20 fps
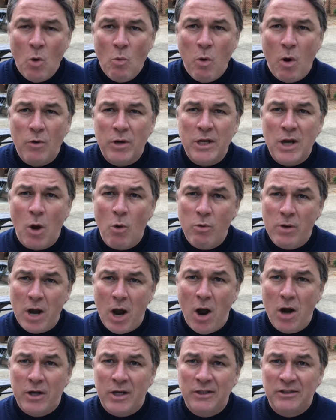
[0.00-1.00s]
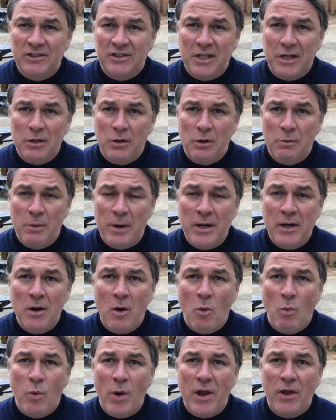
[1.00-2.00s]
Well, you know, we are continuing
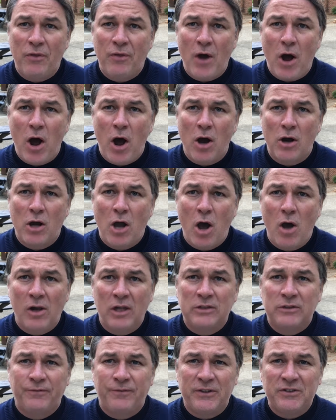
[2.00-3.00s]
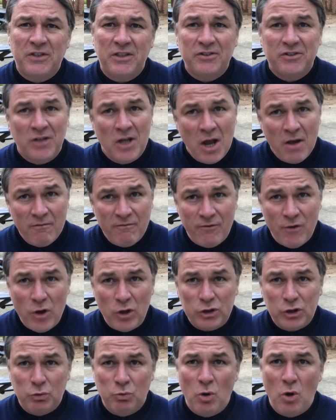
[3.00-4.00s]
with our college visits,
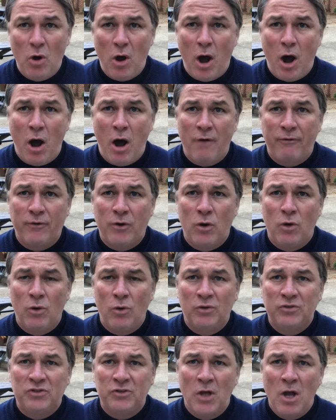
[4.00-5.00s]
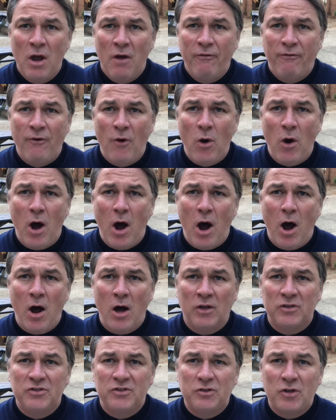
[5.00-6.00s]
virtual of course, for
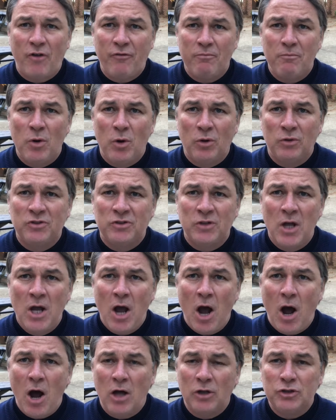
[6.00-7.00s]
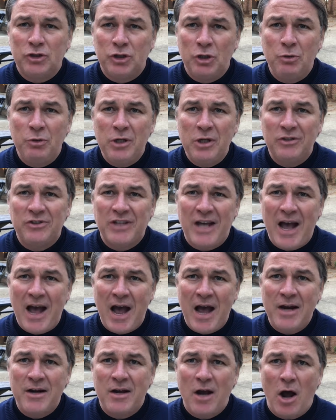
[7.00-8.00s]
our sophomores, our juniors
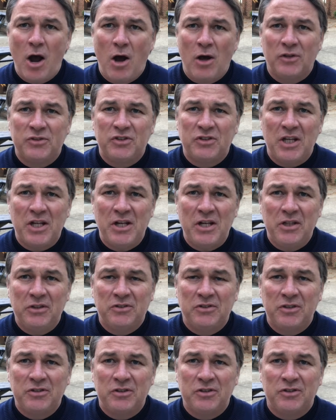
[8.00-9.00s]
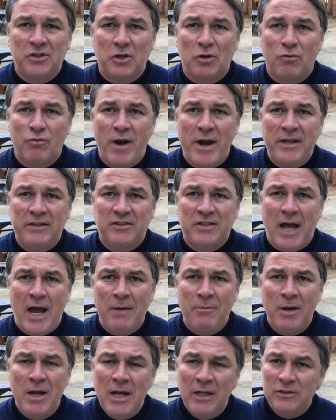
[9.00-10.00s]
and our seniors. This is a great
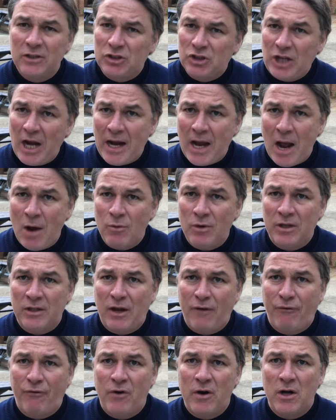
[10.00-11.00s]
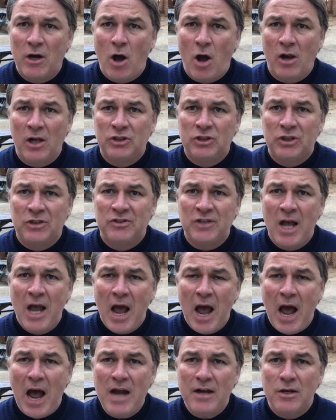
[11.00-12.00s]
time to check out the different colleges
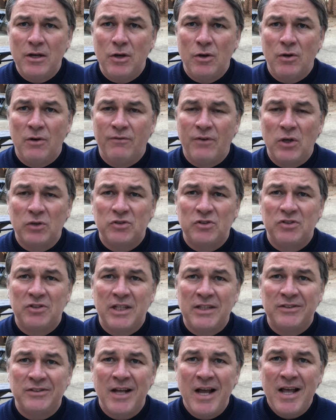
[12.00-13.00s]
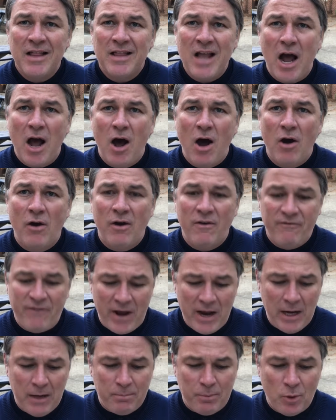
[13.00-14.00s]
and universities that are
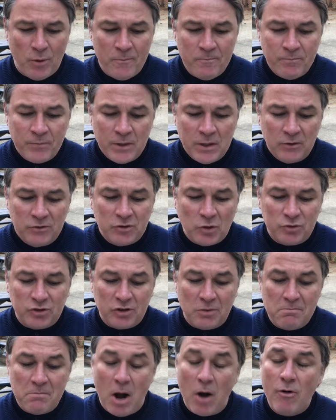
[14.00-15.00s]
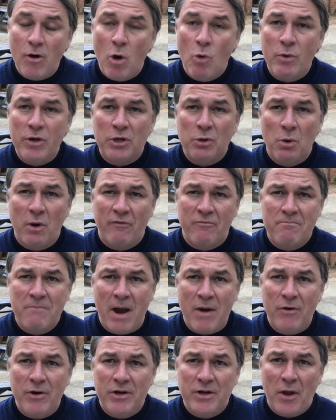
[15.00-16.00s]
available. So tomorrow we do have
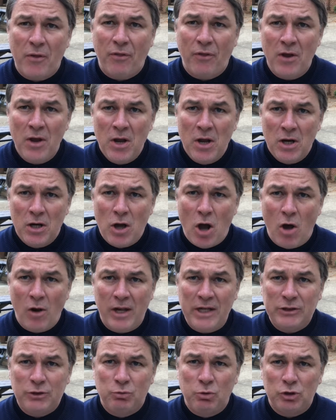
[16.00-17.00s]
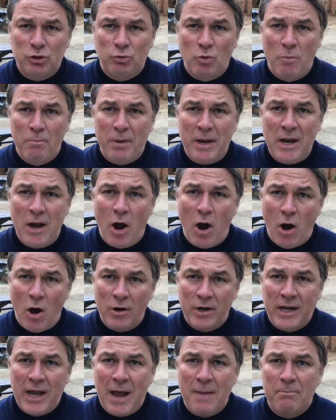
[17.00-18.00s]
Meredith College, which will be
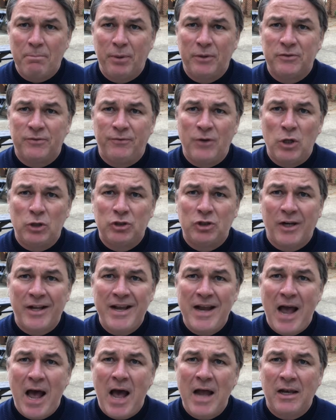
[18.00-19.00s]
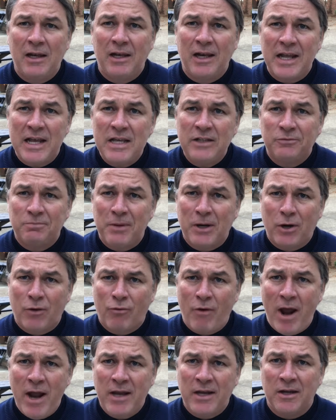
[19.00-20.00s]
on campus virtually, and Lees
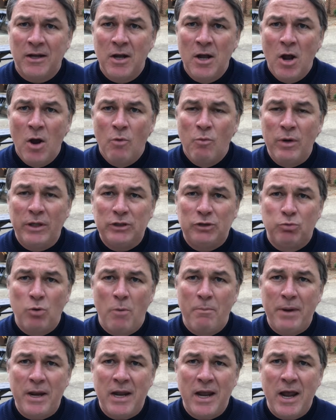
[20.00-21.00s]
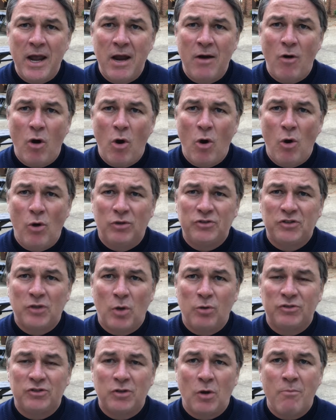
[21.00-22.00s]
McRae, which will be here
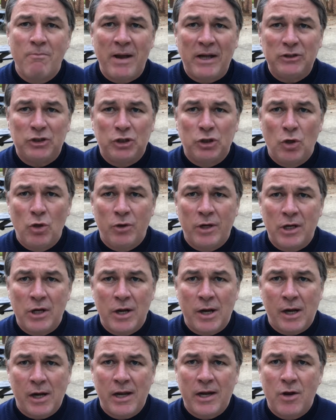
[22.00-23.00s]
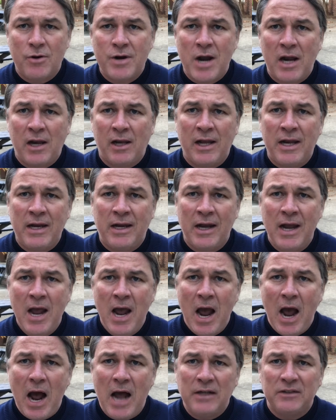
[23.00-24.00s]
also. So make sure that you click on that link
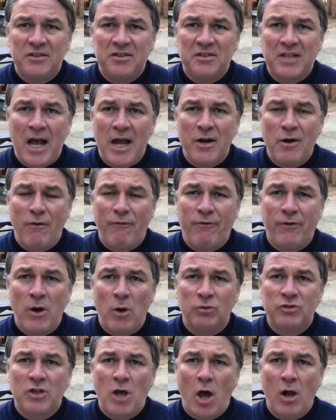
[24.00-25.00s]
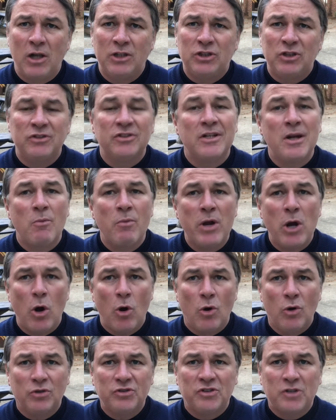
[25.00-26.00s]
and sign up for those colleges. And then we
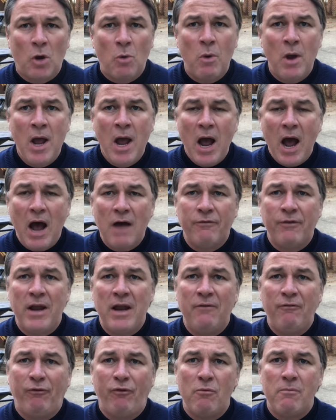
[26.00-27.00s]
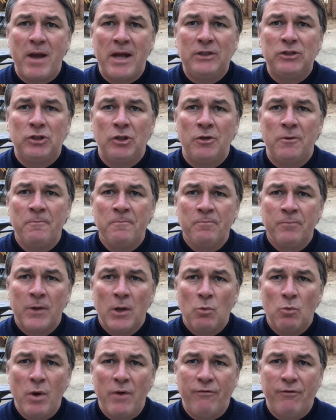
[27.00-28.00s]
also have information
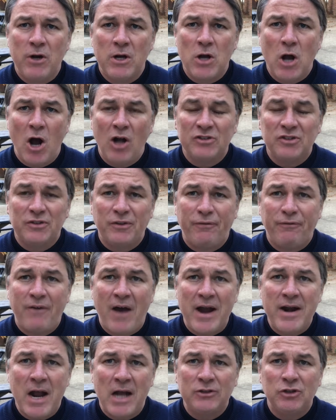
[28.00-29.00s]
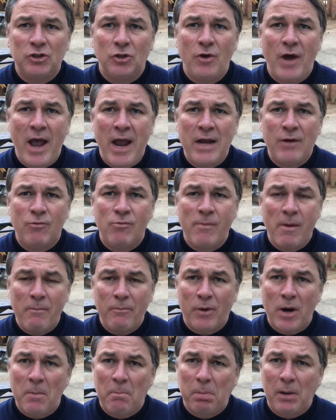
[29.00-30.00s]
with regards to financial aid.
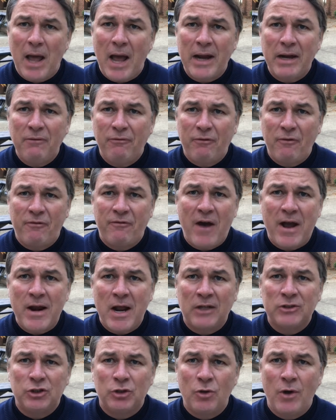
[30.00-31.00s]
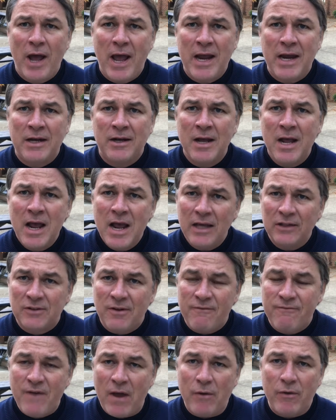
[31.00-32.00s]
Remember, applying for financial aid is
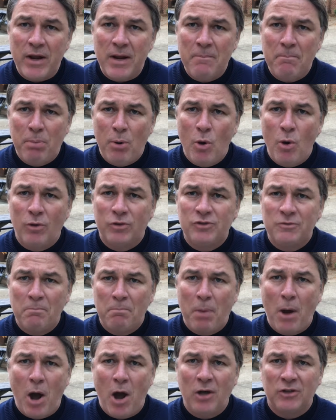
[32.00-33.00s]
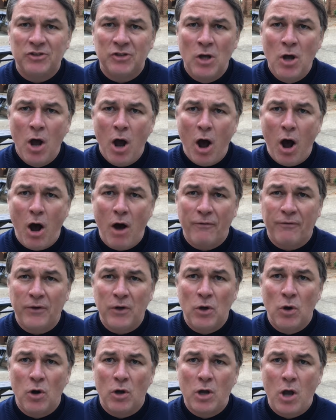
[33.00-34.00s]
a very important part of
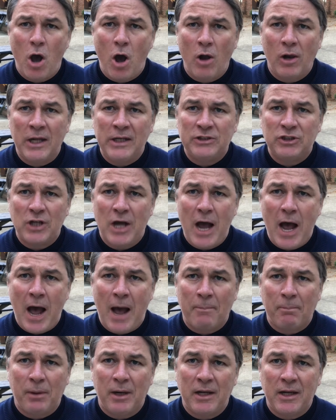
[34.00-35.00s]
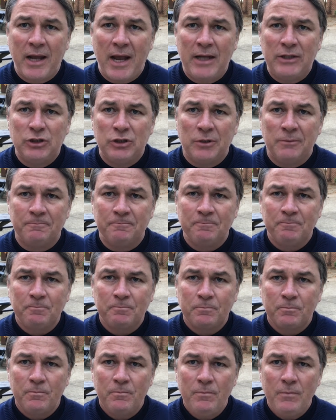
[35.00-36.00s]
your college application.
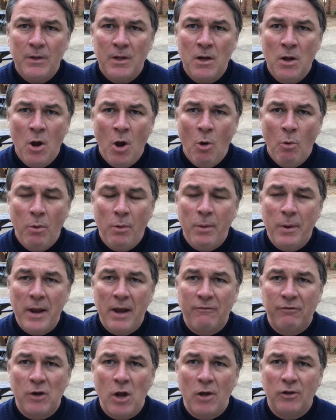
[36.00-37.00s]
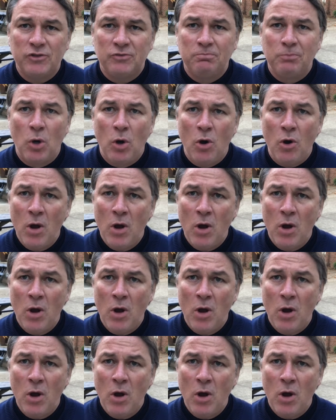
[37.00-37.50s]
Well, we have lots more